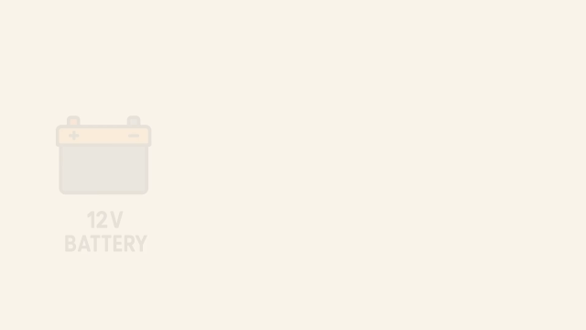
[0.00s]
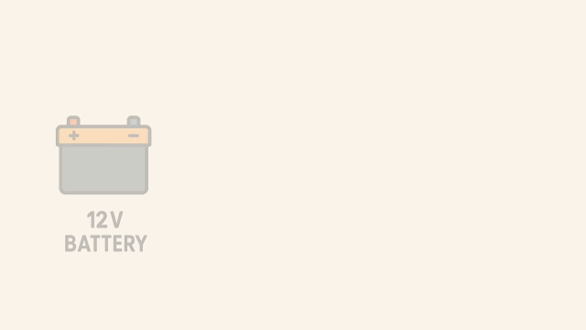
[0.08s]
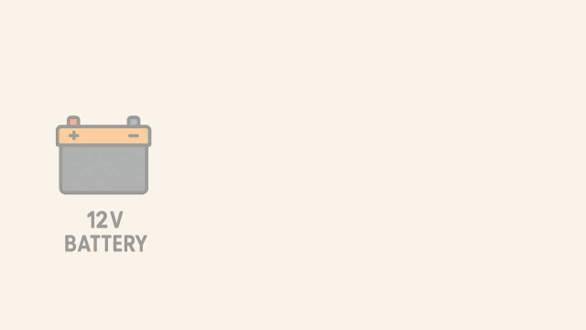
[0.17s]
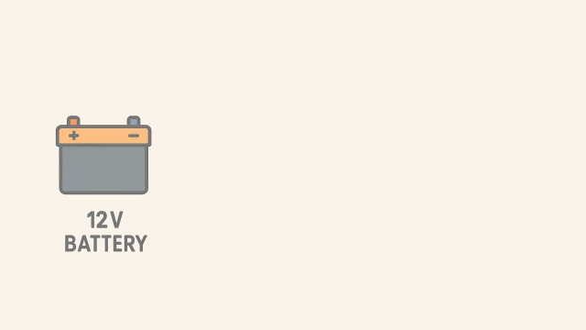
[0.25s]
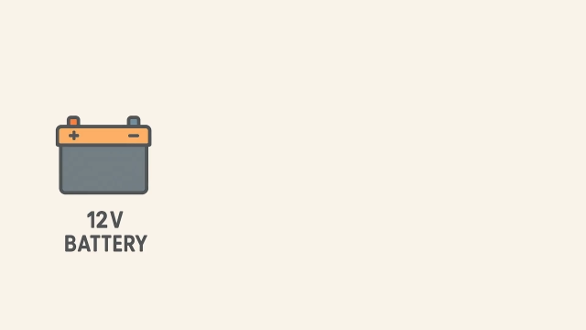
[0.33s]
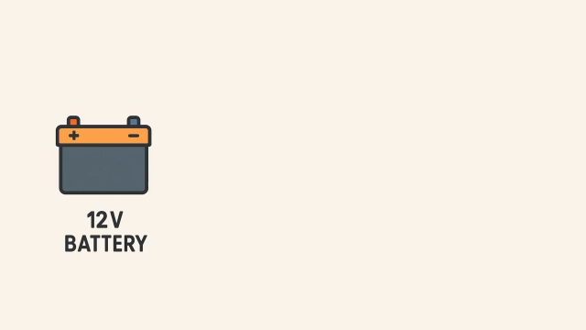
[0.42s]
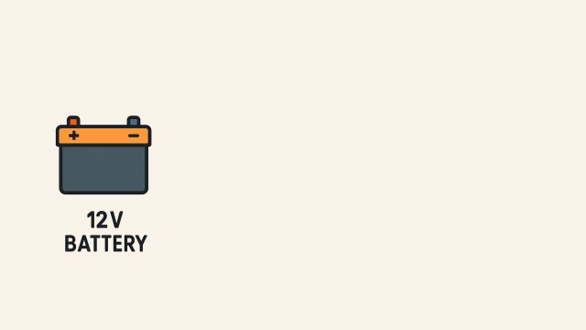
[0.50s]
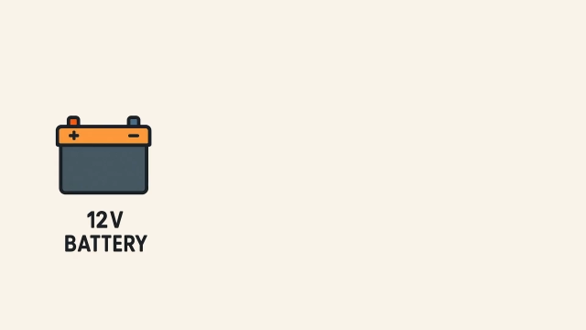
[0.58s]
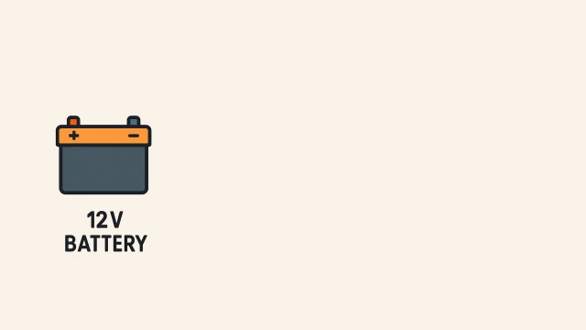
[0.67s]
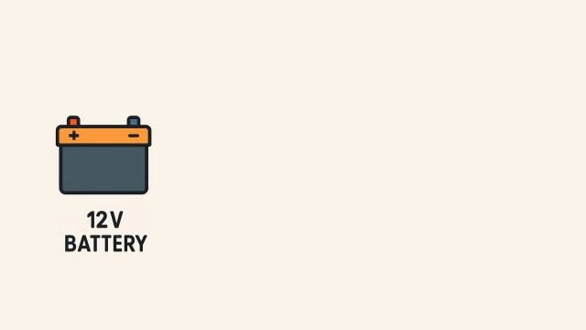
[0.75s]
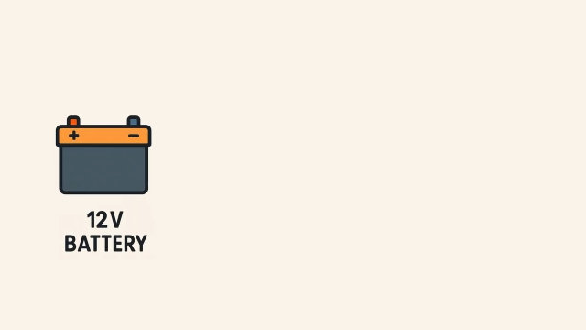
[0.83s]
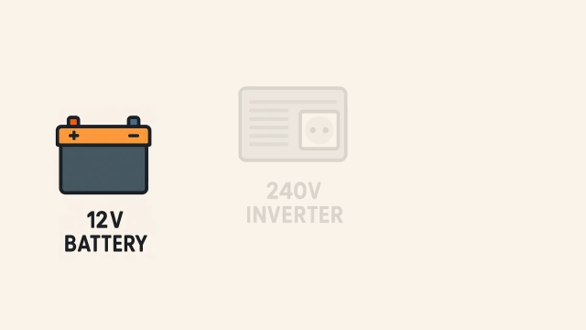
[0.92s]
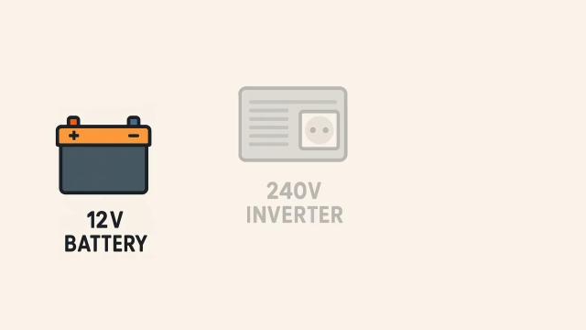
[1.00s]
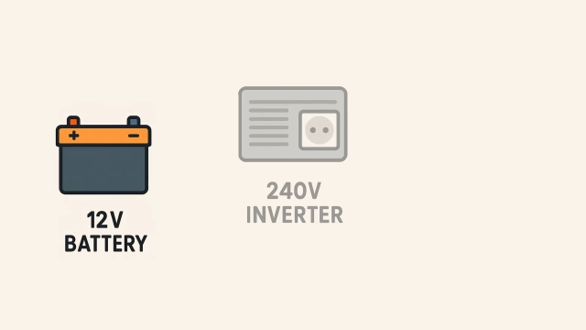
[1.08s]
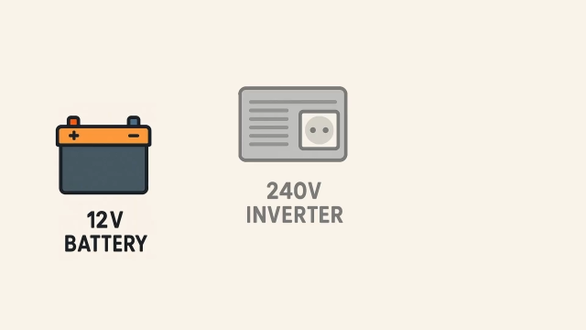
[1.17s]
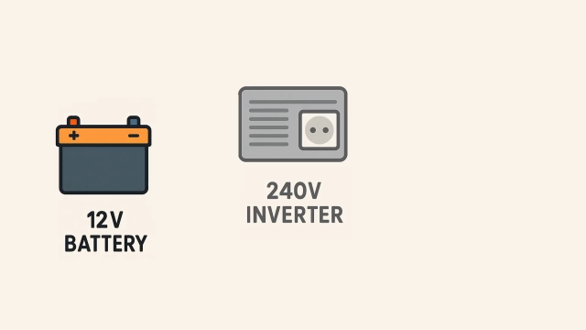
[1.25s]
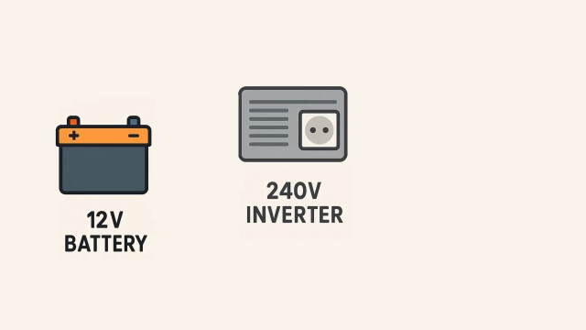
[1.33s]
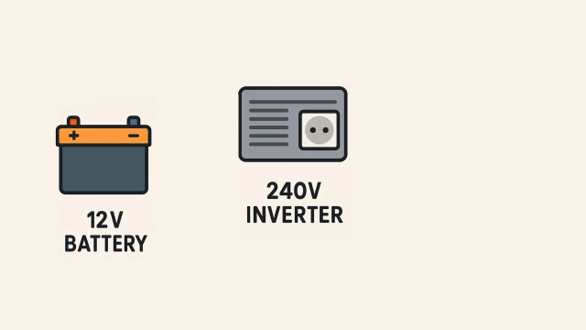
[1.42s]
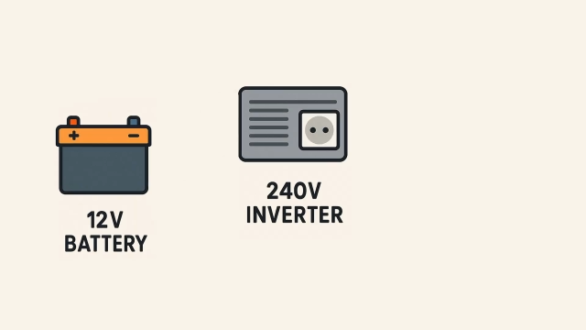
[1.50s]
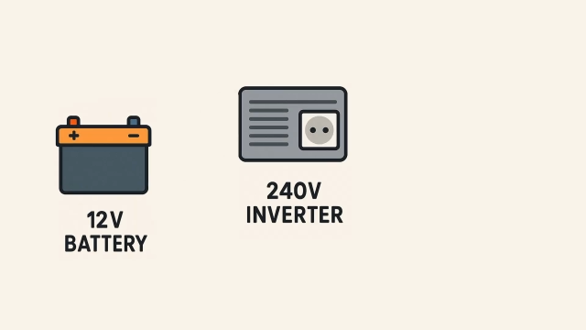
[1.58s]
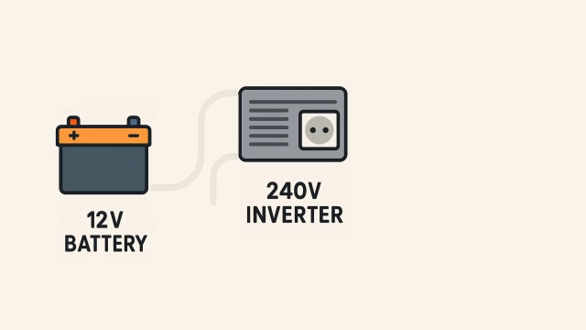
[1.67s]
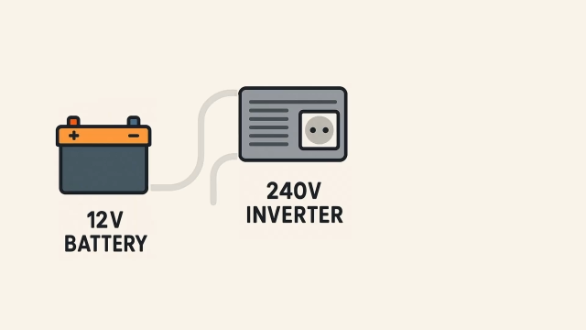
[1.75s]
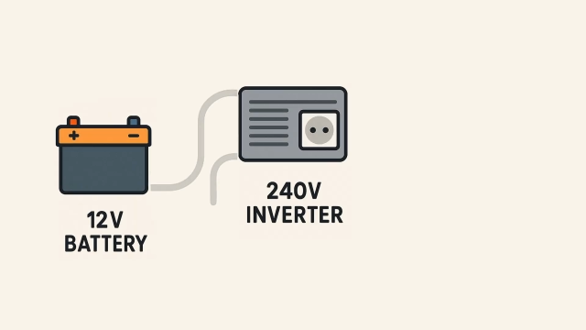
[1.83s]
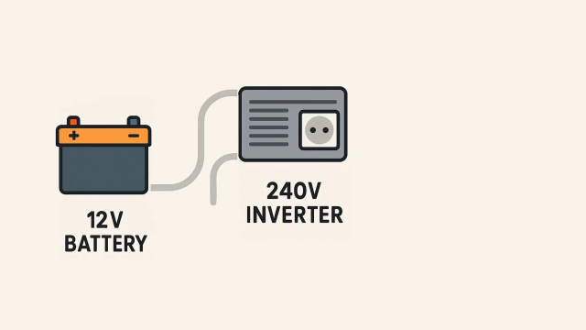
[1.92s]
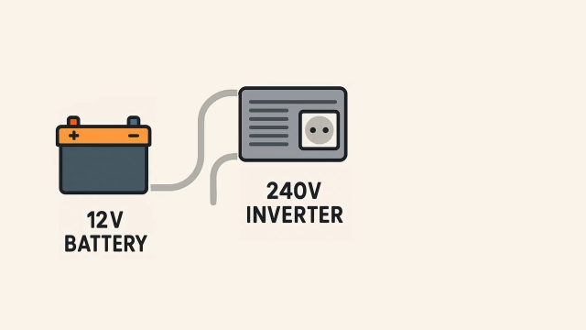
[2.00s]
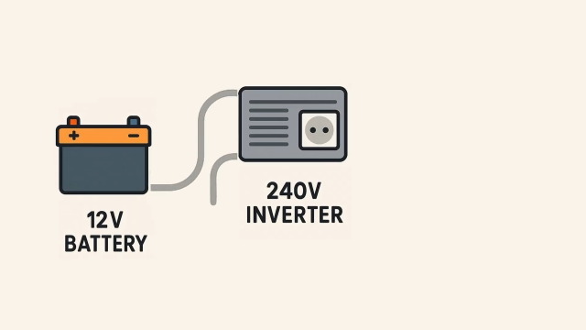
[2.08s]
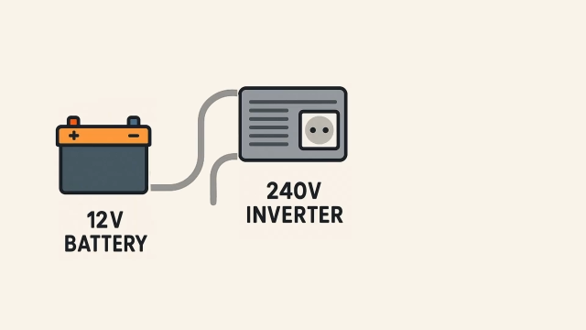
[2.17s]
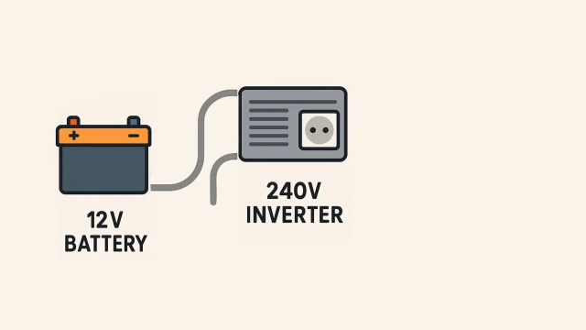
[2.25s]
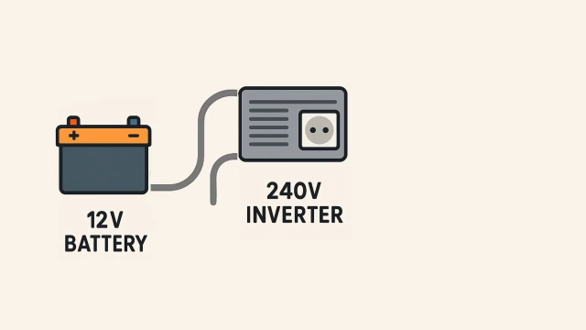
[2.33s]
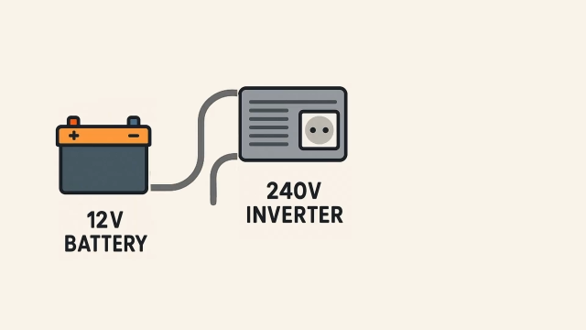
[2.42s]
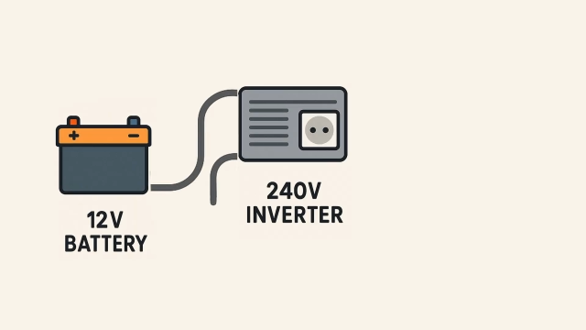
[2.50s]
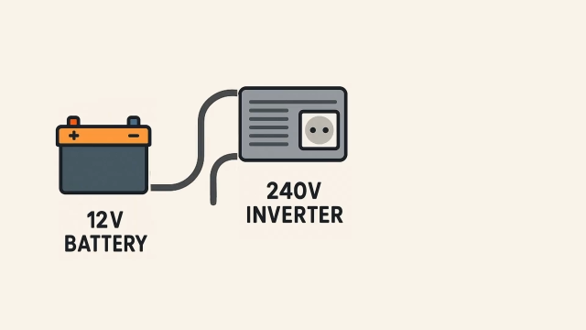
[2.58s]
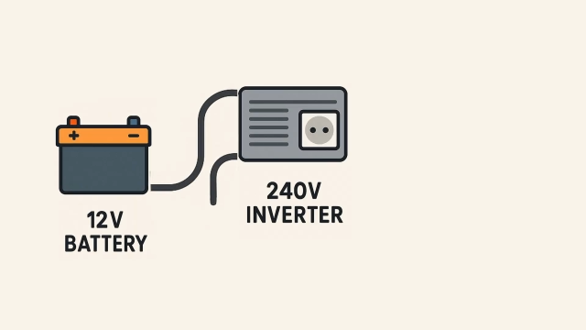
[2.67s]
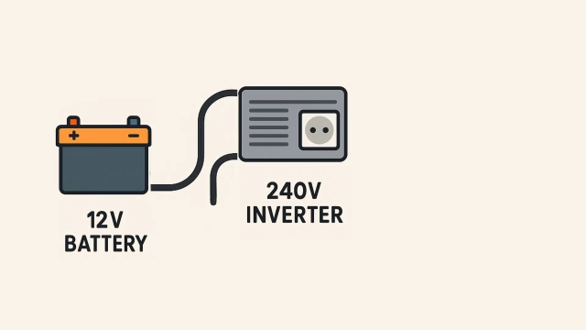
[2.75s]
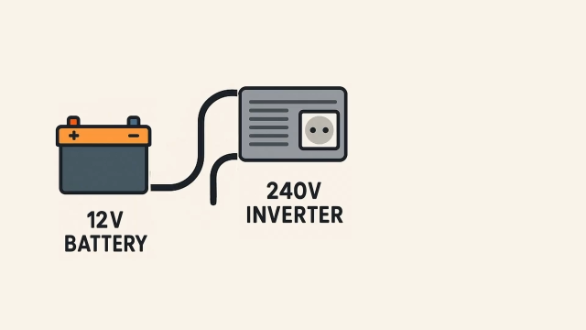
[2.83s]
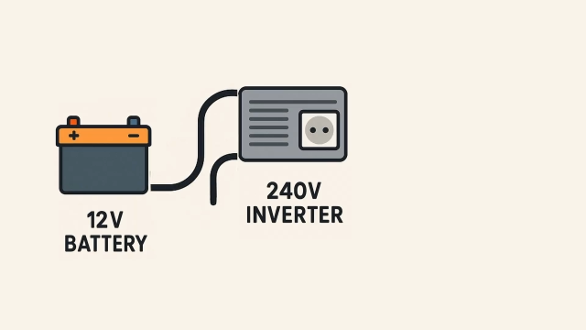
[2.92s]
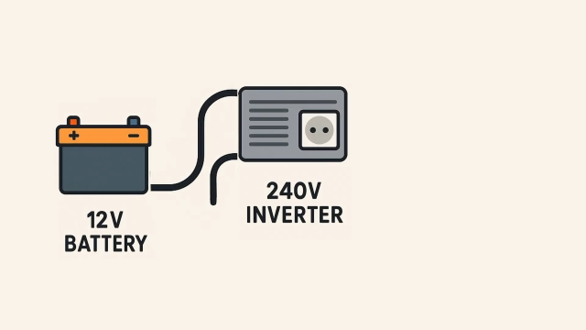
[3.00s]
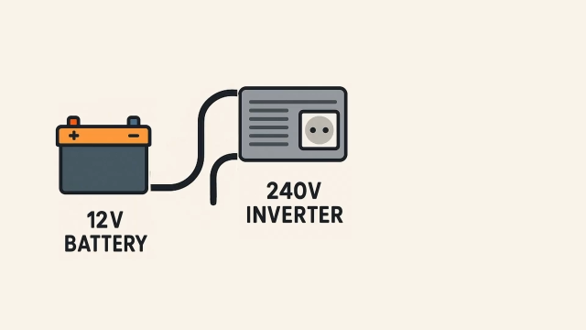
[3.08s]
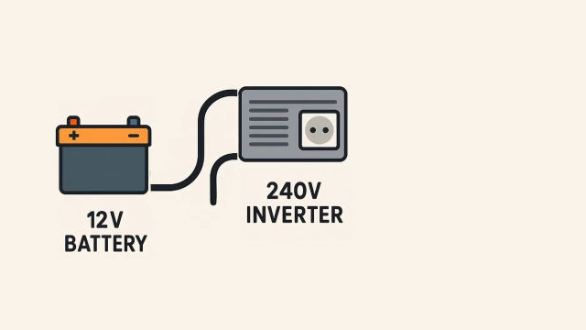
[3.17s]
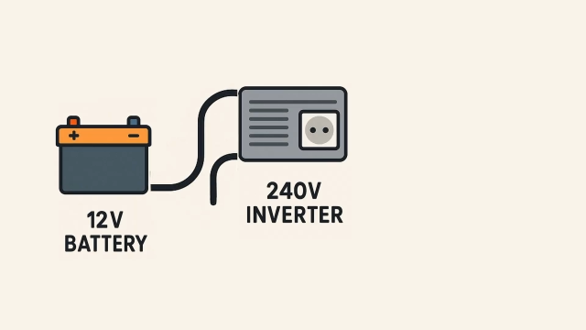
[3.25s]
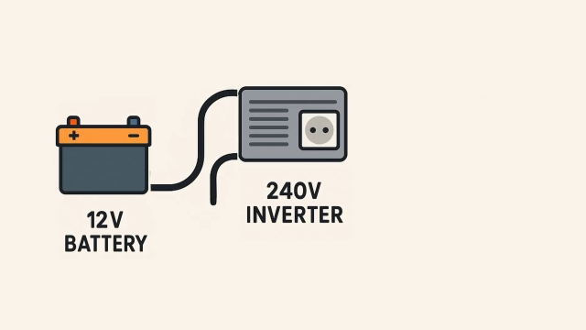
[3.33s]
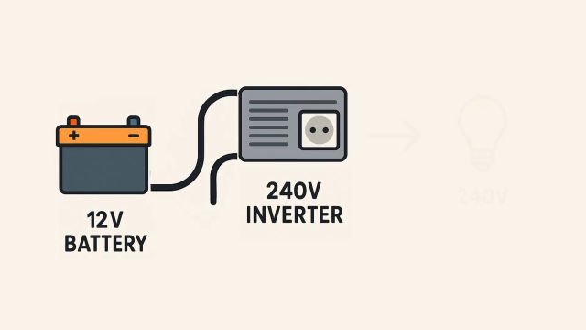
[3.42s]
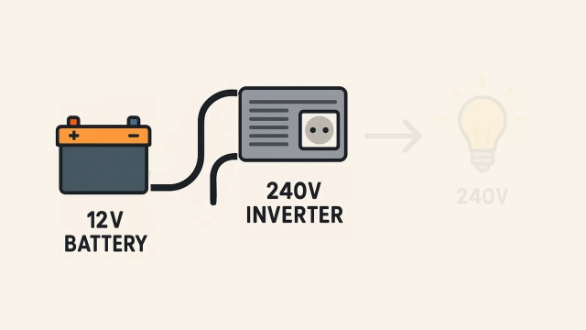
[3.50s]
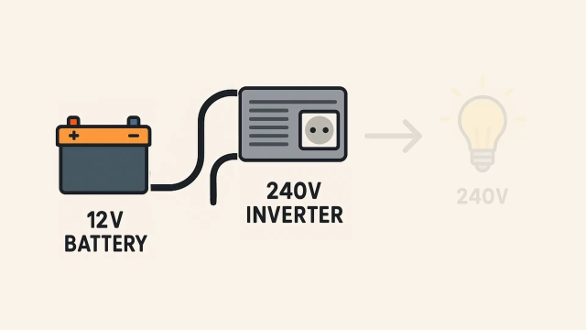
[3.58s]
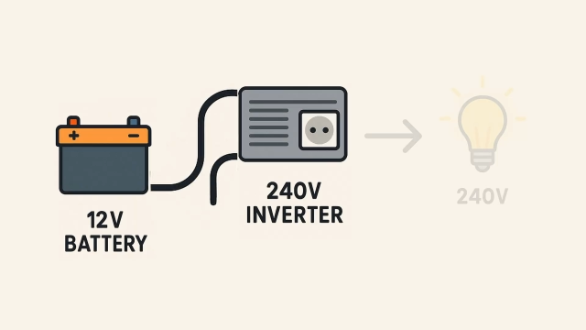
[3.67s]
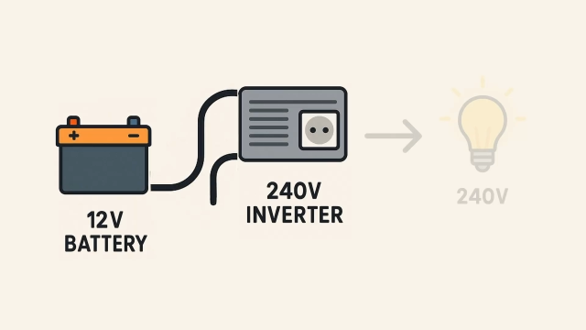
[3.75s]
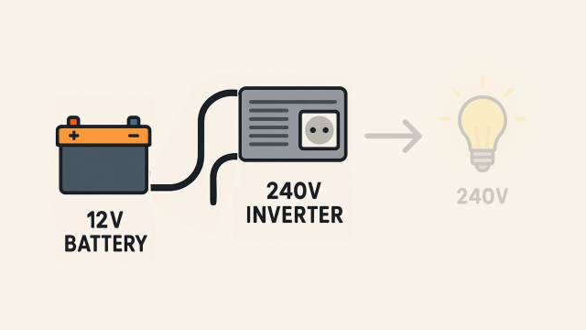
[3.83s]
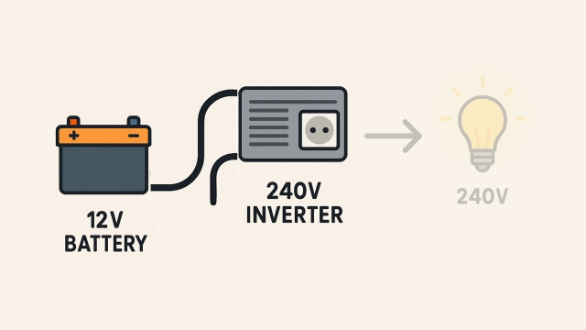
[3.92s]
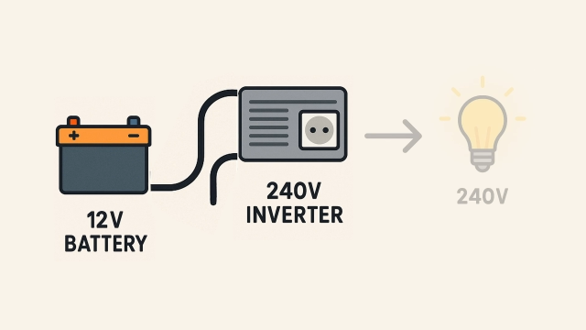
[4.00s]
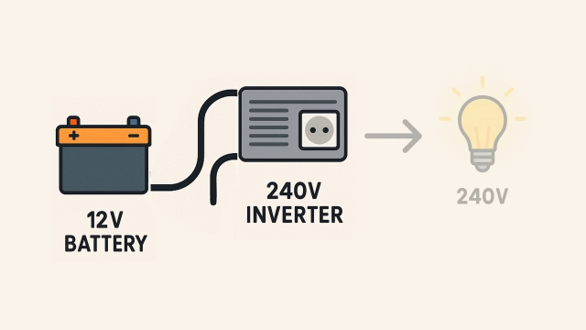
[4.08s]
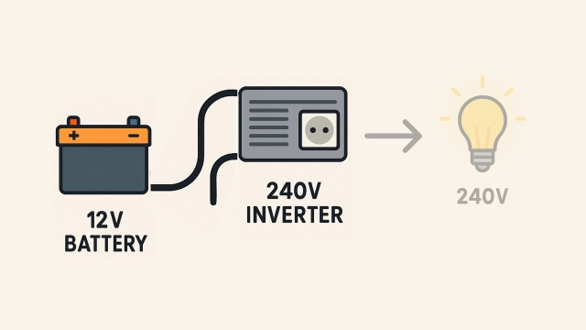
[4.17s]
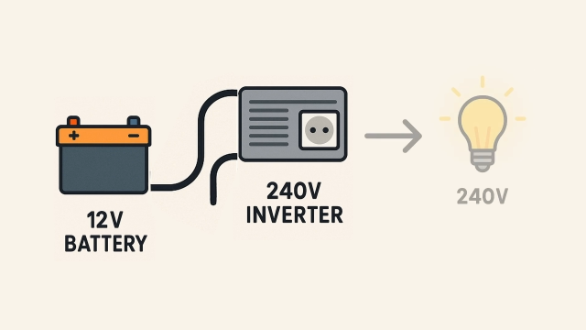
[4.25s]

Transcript: (no speaker visible)